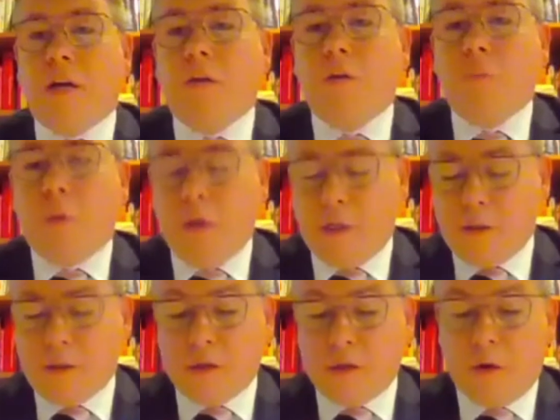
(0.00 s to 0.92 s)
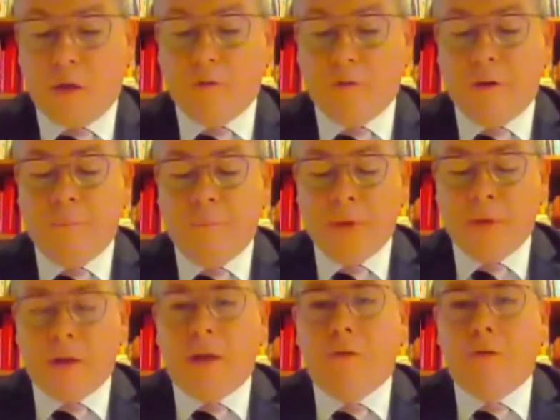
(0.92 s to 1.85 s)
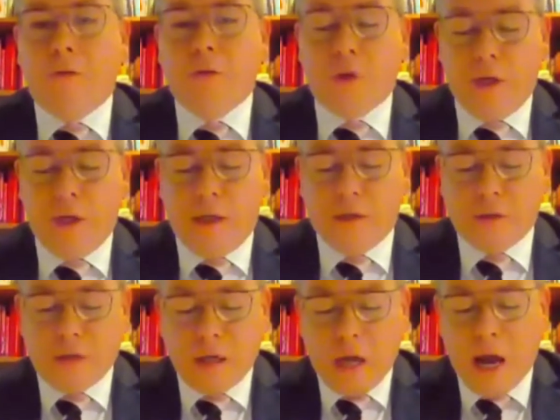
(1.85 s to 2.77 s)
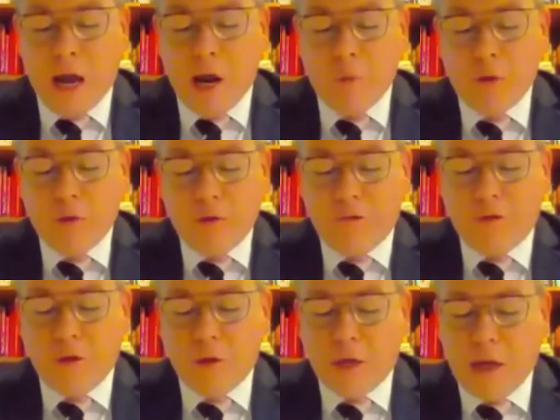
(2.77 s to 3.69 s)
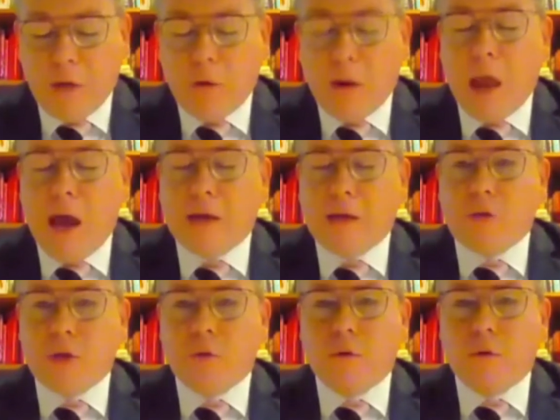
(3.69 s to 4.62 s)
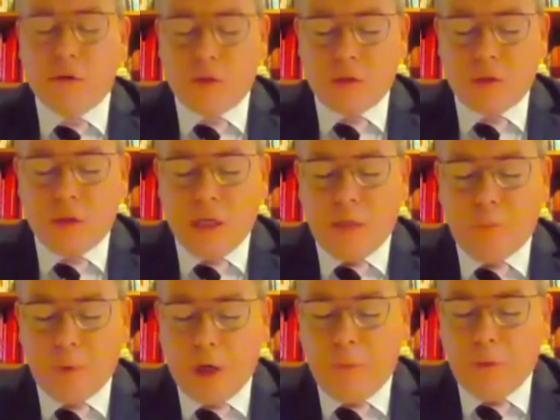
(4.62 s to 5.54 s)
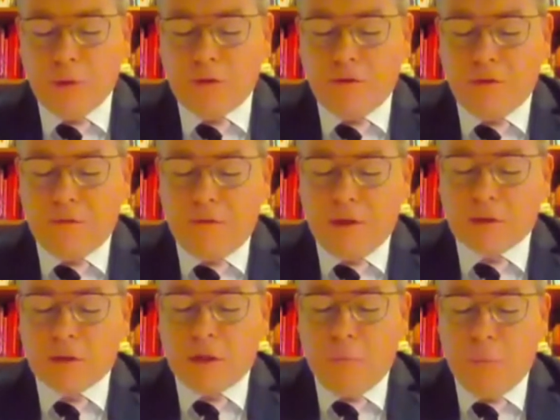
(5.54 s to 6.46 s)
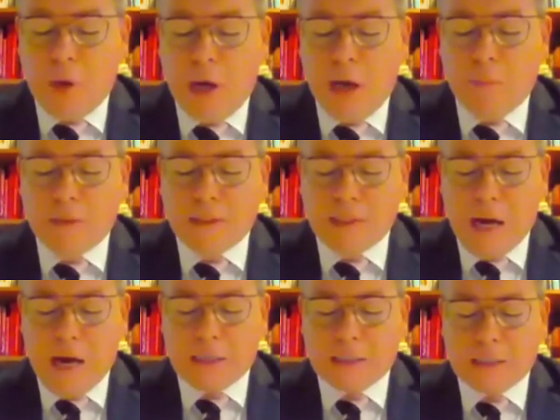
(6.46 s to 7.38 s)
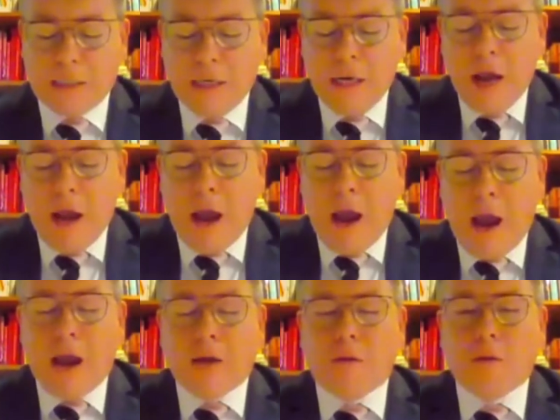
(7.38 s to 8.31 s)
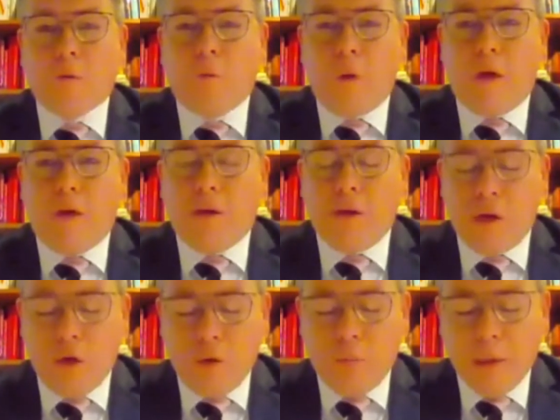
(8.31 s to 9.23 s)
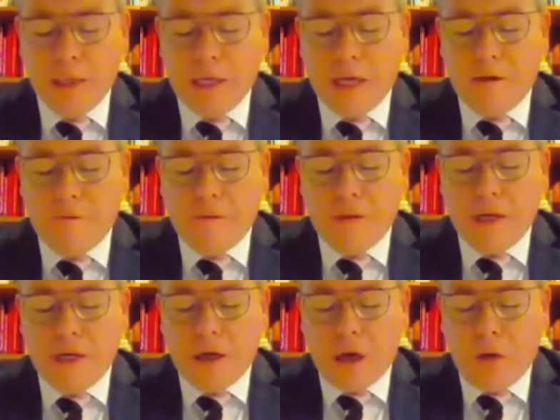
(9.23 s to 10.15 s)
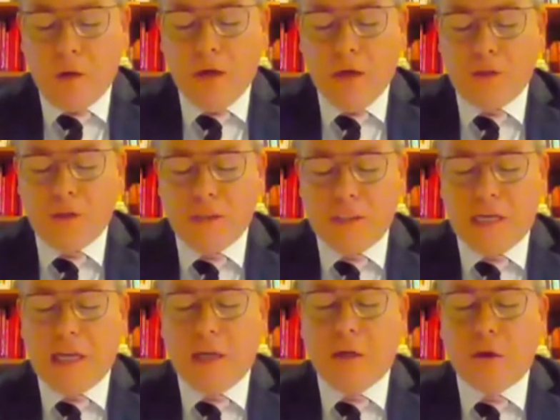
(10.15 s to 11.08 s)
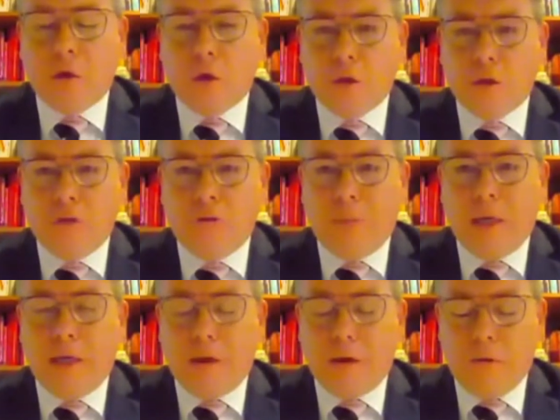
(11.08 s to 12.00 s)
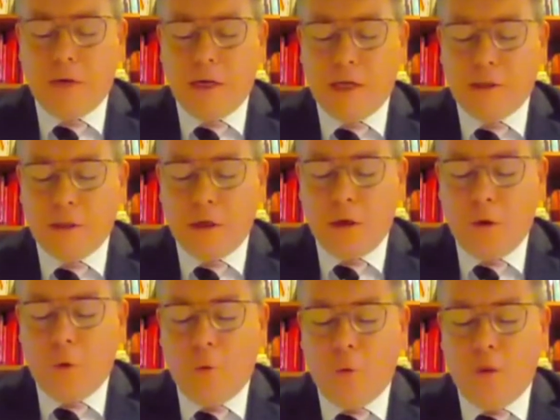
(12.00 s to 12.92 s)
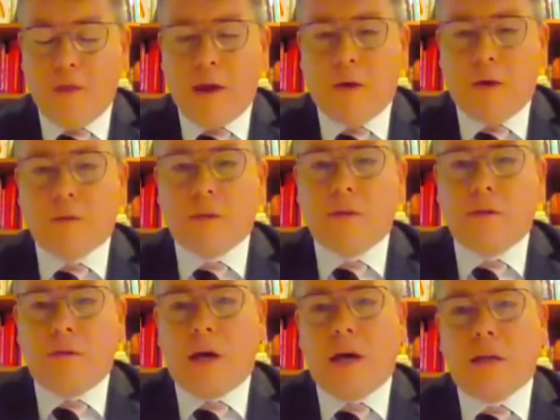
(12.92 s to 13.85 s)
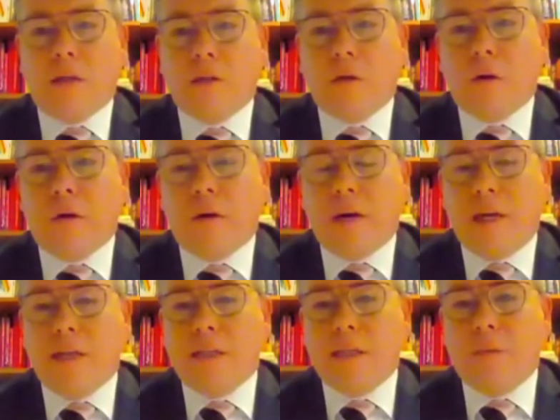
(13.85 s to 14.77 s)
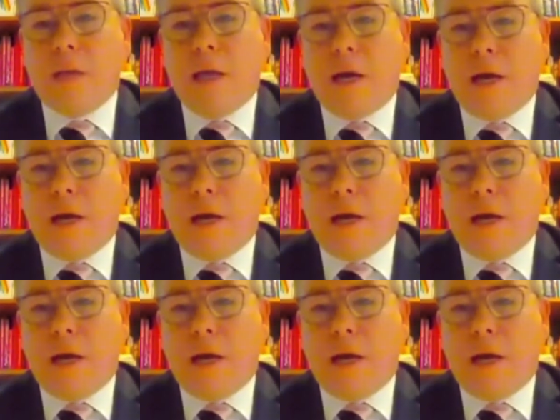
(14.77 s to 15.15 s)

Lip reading: Good morning, Sir Oliver. Thank you for joining us. I wonder if you could outline to us the purpose of the Fixed Term Parliament Act and whether you believe the coalition deal could have been agreed without that or a similar